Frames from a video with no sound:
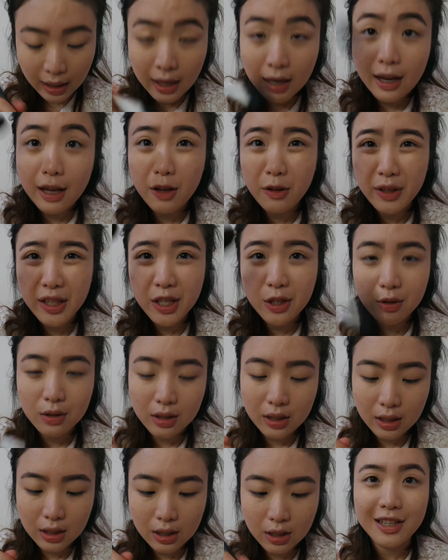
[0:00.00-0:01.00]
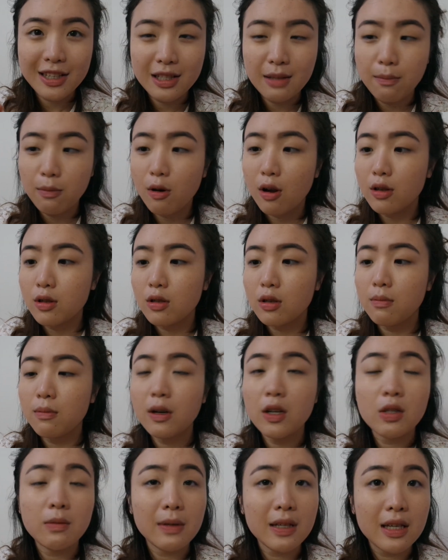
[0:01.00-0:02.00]
And I only use this as a bronzer
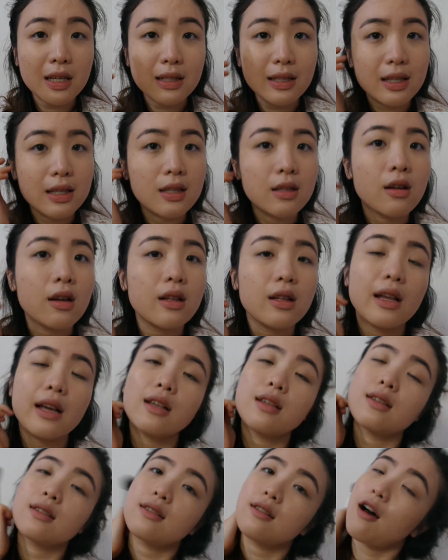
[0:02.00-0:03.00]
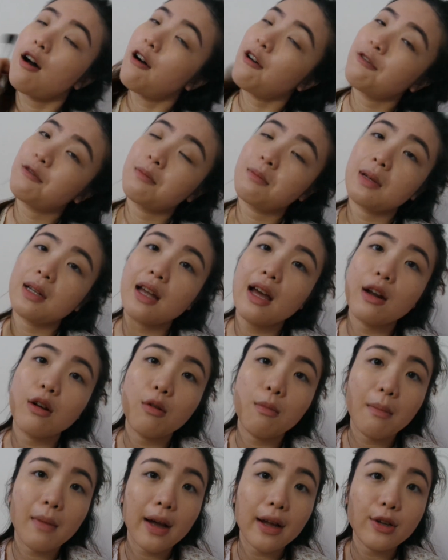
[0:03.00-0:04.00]
brush because it's not as soft, but I
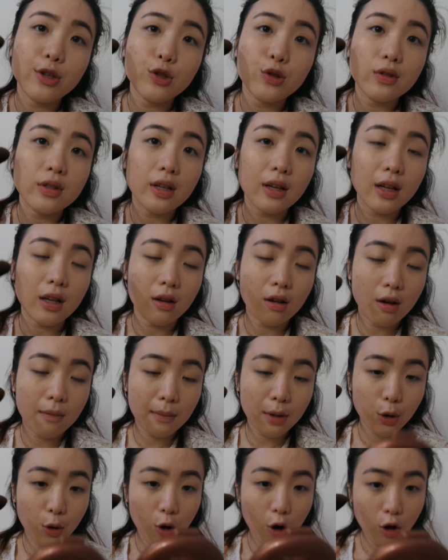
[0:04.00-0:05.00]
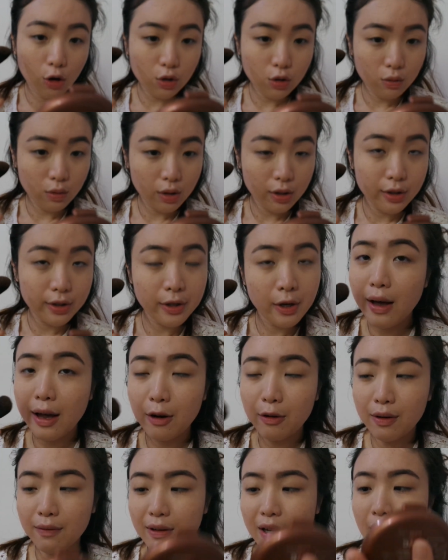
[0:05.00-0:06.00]
don't mind using it on my contours. I
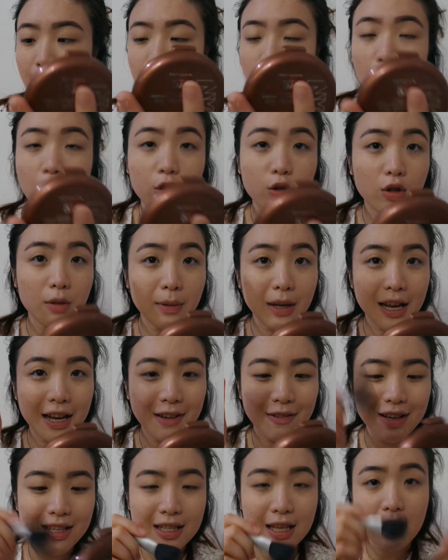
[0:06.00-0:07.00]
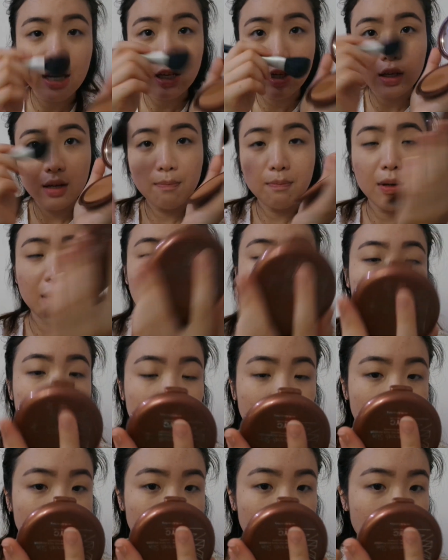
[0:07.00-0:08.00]
don't even have a contour, but anyways, I dip it
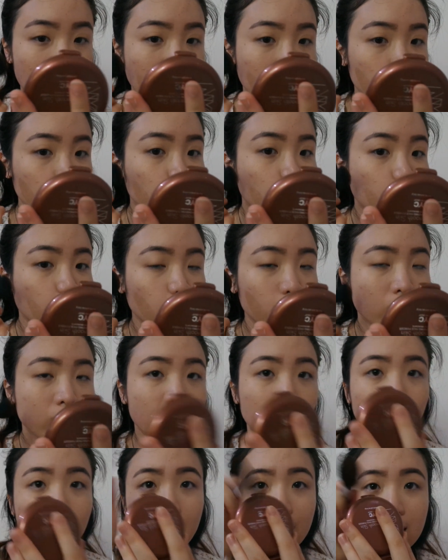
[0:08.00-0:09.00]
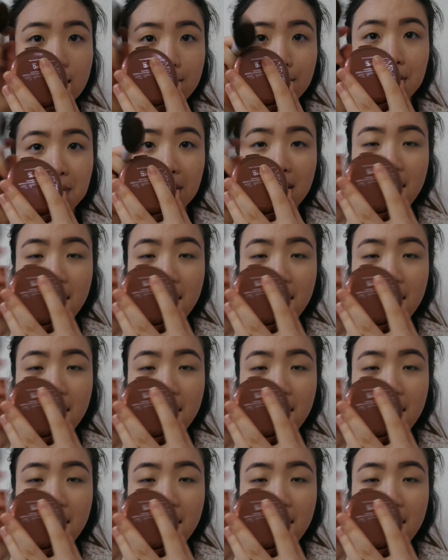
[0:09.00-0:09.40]
in and then I tap the